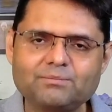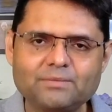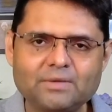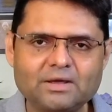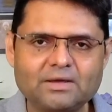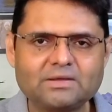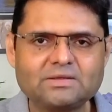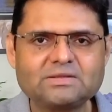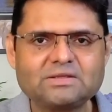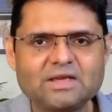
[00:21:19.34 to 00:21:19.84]

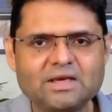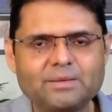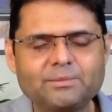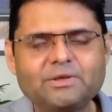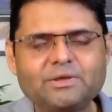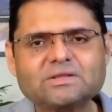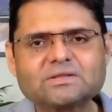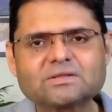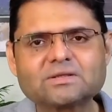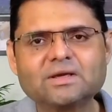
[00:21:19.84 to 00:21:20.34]

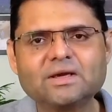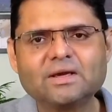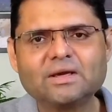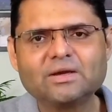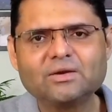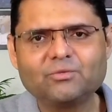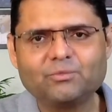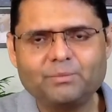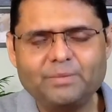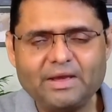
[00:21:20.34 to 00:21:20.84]
syllabus,
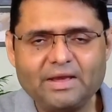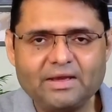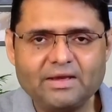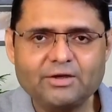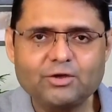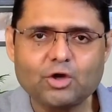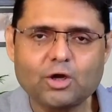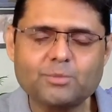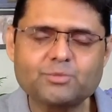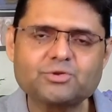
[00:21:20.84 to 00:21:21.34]
be
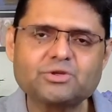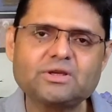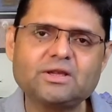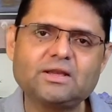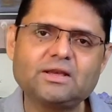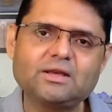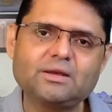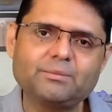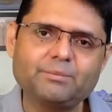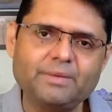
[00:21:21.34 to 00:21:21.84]
it
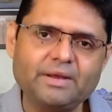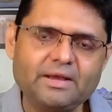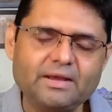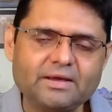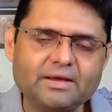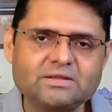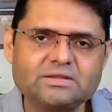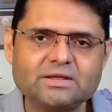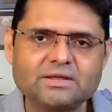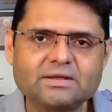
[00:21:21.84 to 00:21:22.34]
optional, be
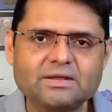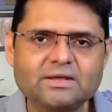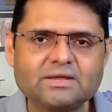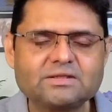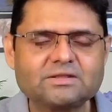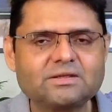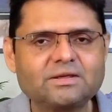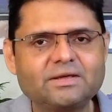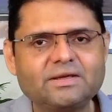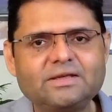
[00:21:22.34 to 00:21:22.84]
it general
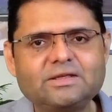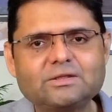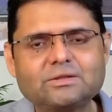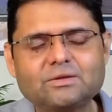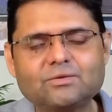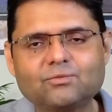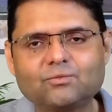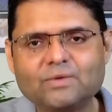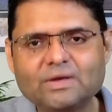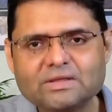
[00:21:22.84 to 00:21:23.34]
studies,
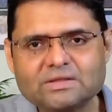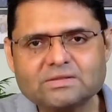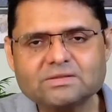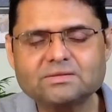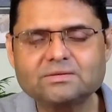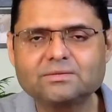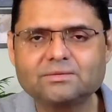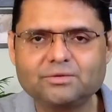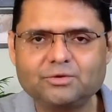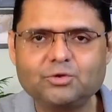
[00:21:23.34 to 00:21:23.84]

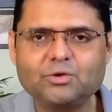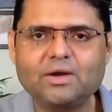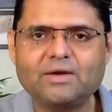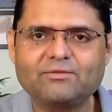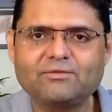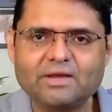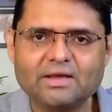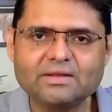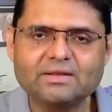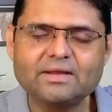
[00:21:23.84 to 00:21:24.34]
once you
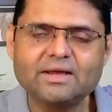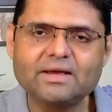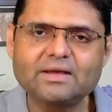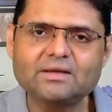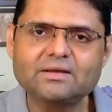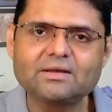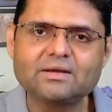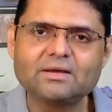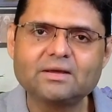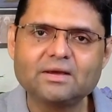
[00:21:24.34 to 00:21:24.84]
have done
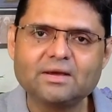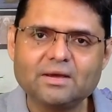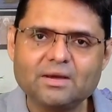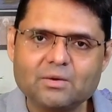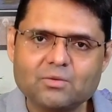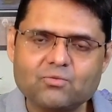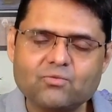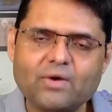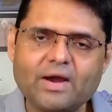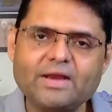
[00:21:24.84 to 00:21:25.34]
that,
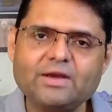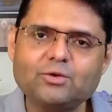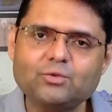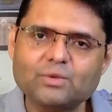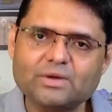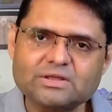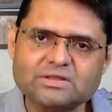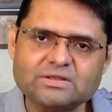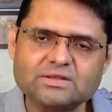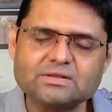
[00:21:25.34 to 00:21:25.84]
find
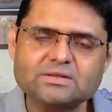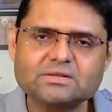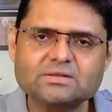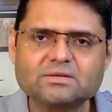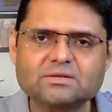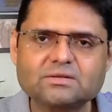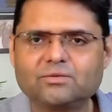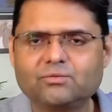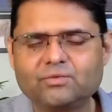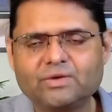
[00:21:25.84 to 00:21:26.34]

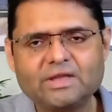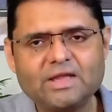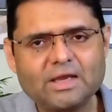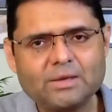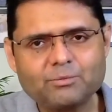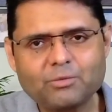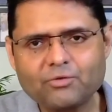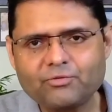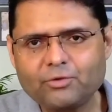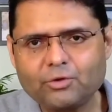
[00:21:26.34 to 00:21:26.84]
questions with
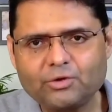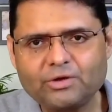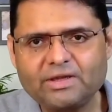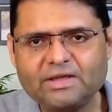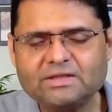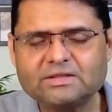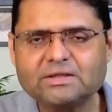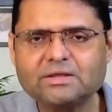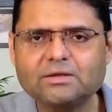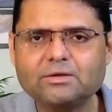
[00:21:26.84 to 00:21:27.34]
help of your
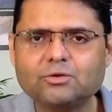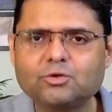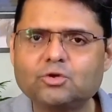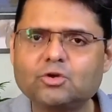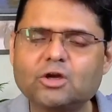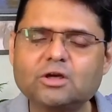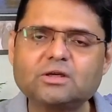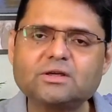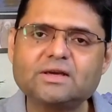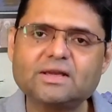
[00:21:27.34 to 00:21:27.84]
teacher. Do
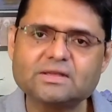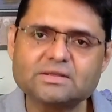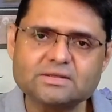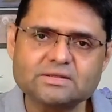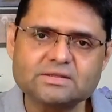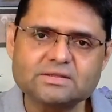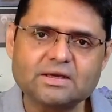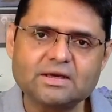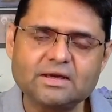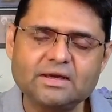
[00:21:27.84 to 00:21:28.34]
not
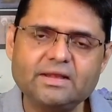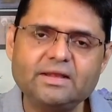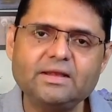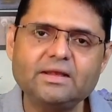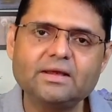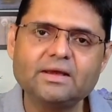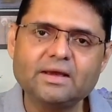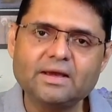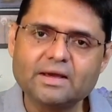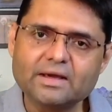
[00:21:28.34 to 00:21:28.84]

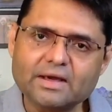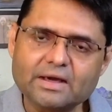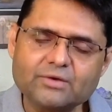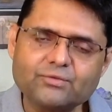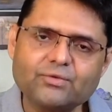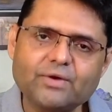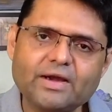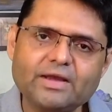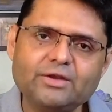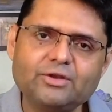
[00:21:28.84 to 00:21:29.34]
necessarily
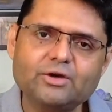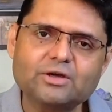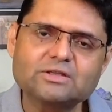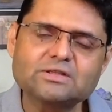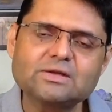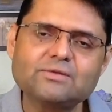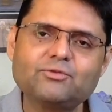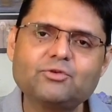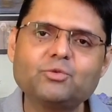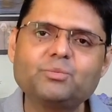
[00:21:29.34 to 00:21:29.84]
confine
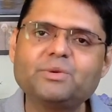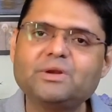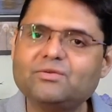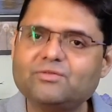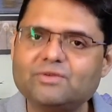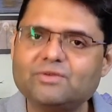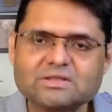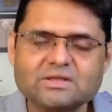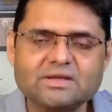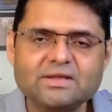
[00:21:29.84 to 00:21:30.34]
yourself to
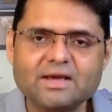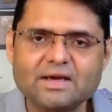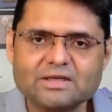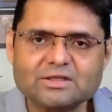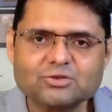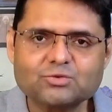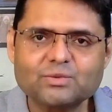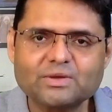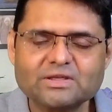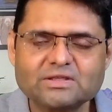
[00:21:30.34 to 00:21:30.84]
previously
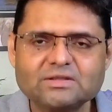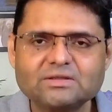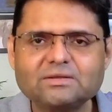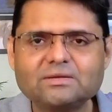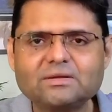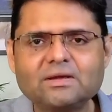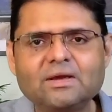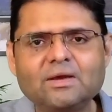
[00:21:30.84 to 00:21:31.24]
asked questions.